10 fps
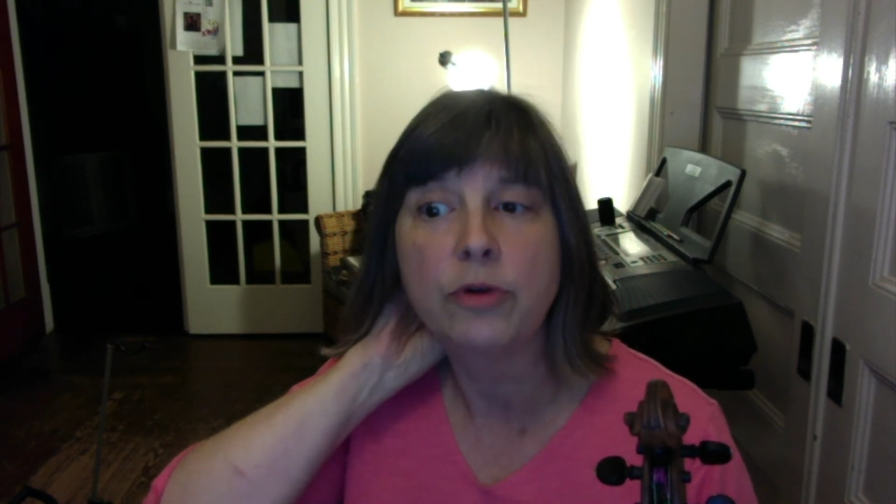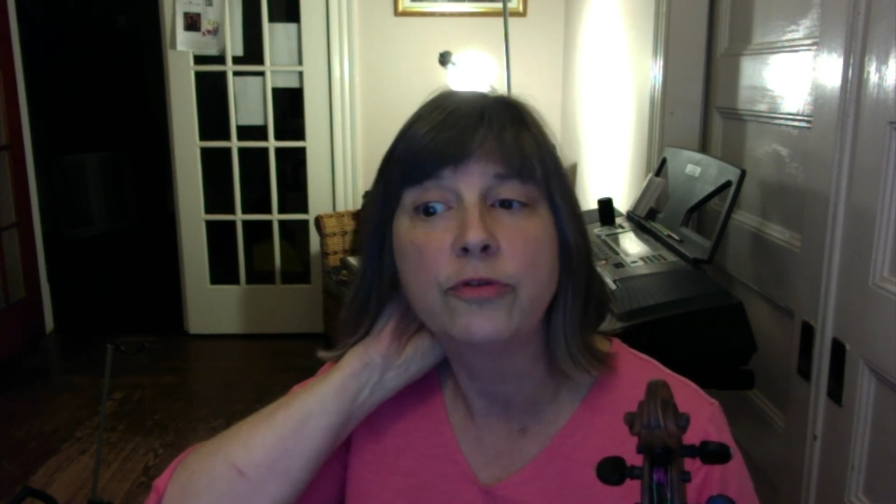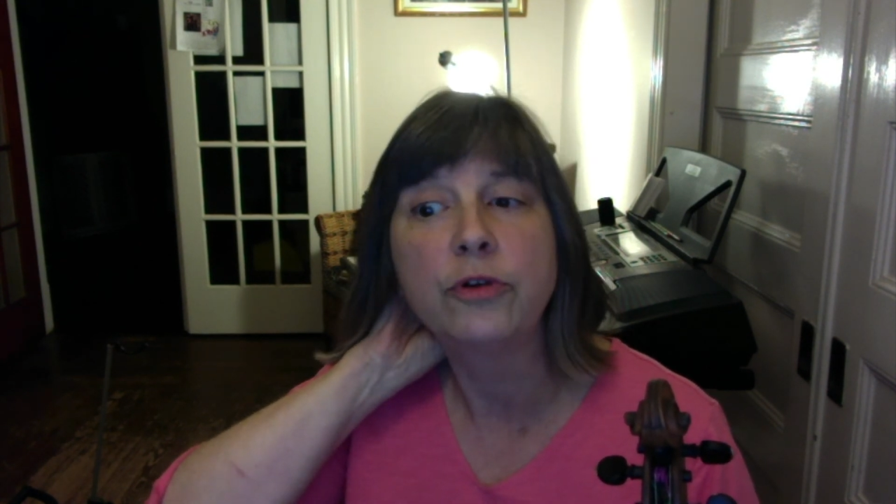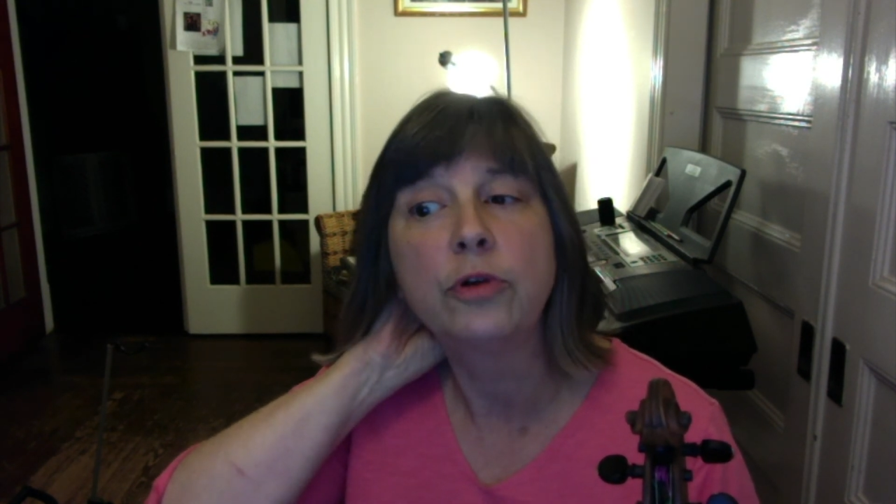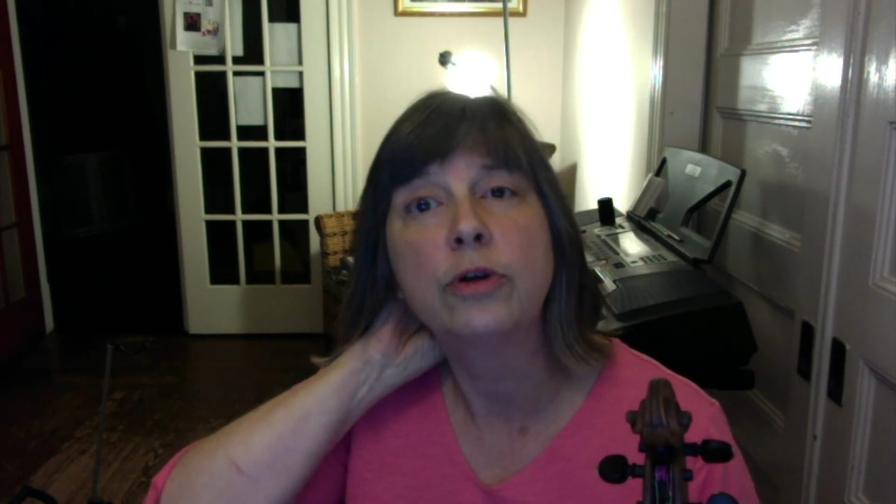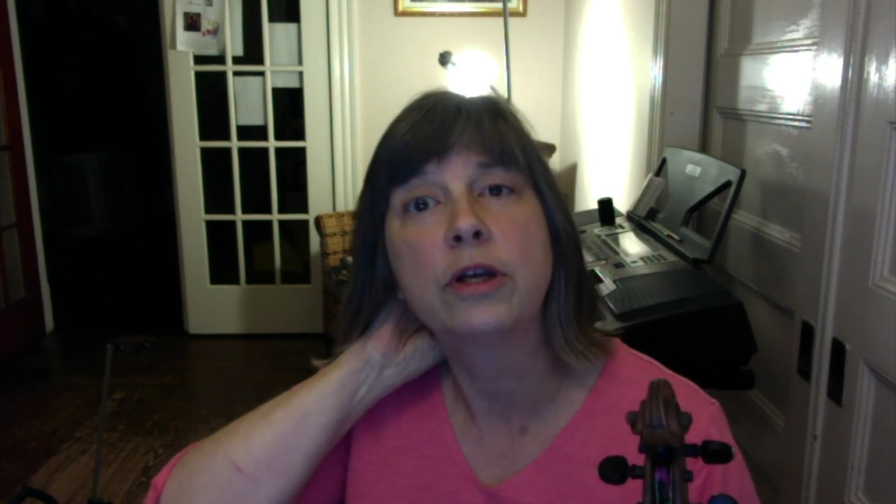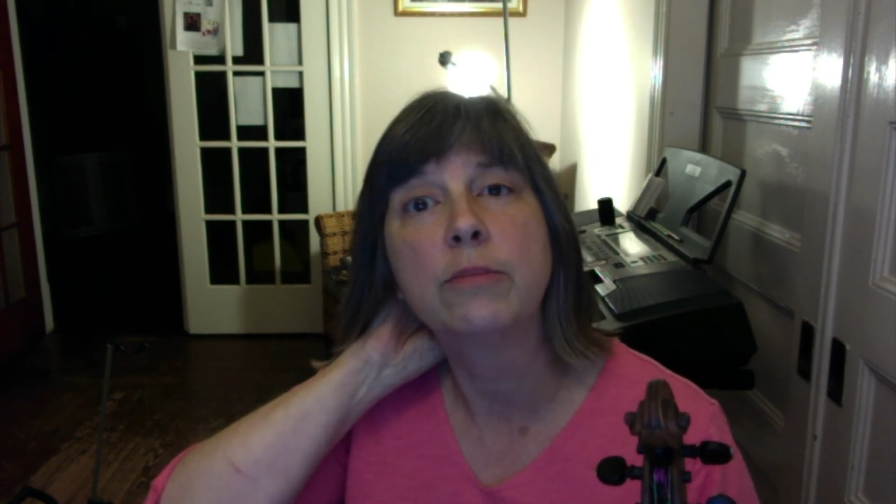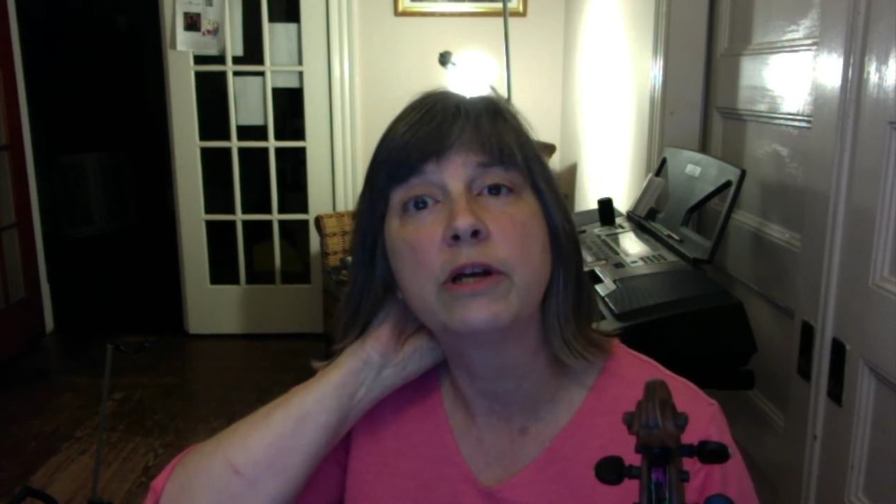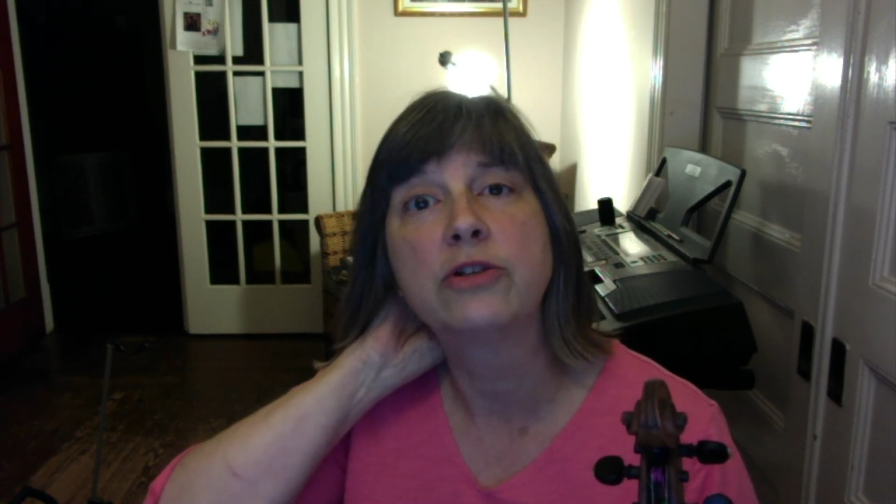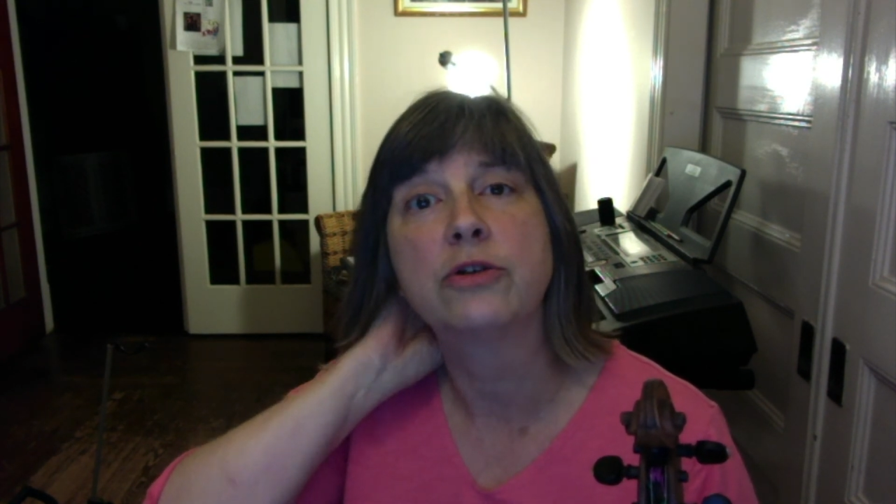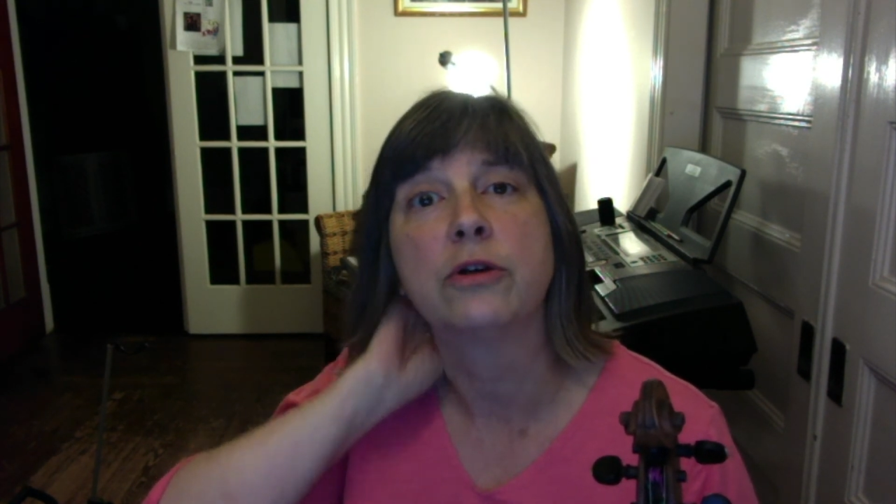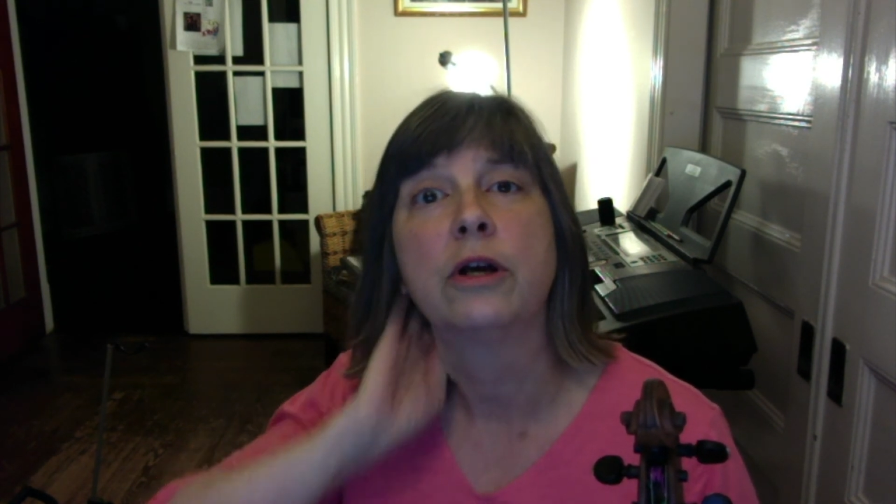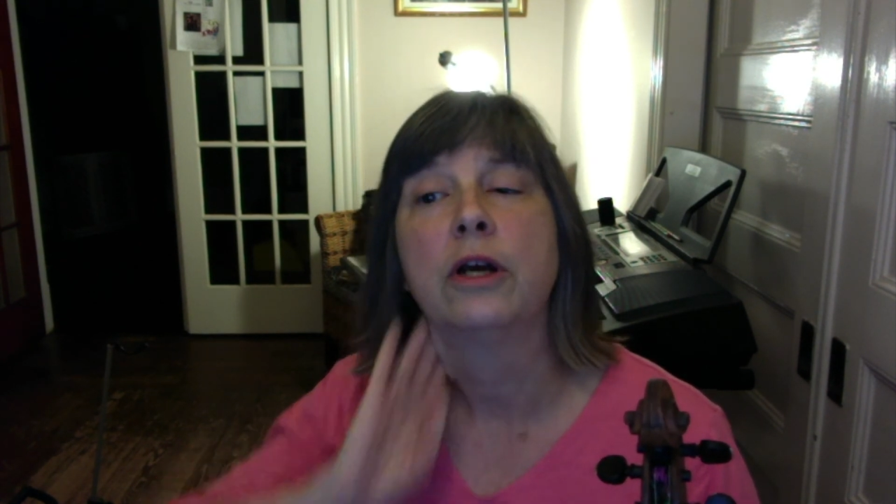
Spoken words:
If you look in measure